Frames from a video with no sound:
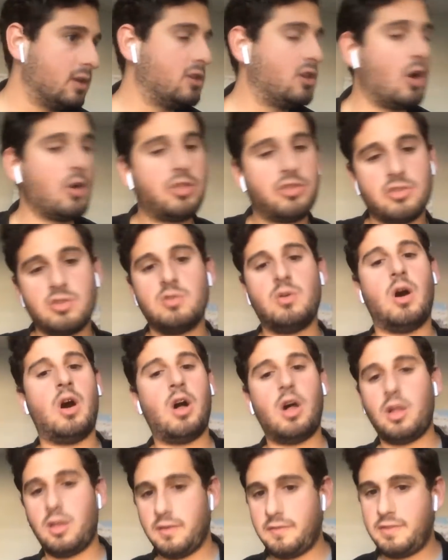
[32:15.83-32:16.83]
Go through
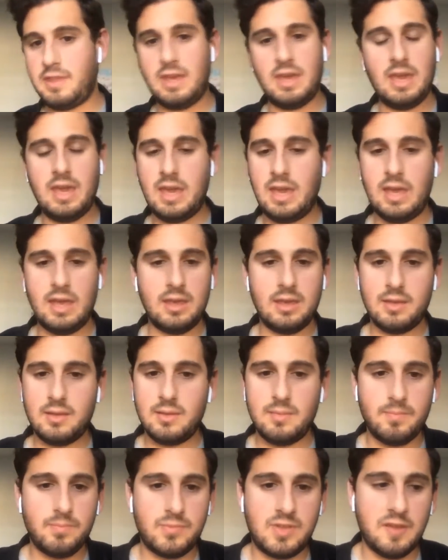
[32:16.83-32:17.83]
all of the
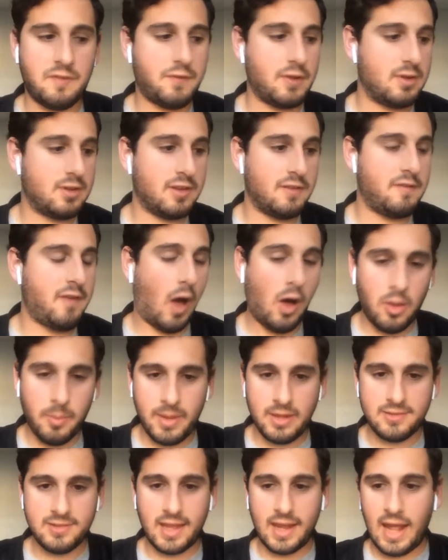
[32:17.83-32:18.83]
different
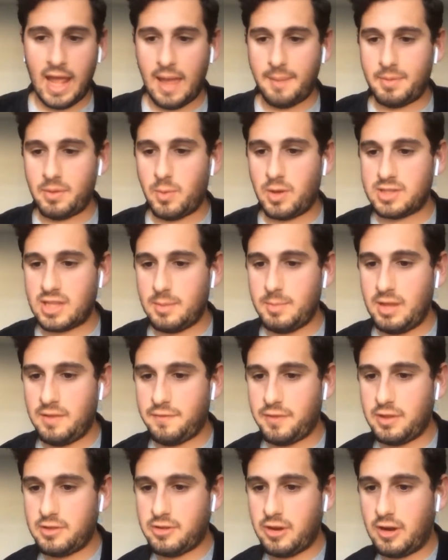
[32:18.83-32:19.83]
developments that happen, what they mean
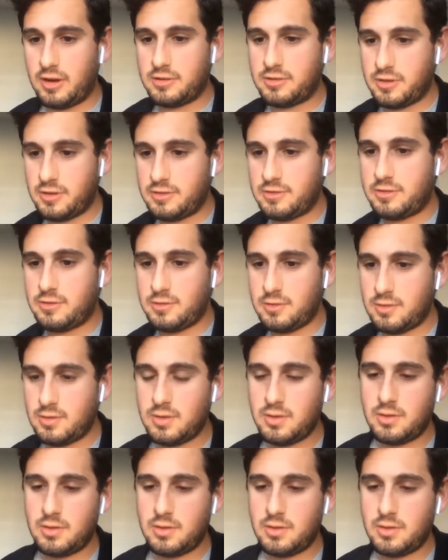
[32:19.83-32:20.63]
for the Chargers.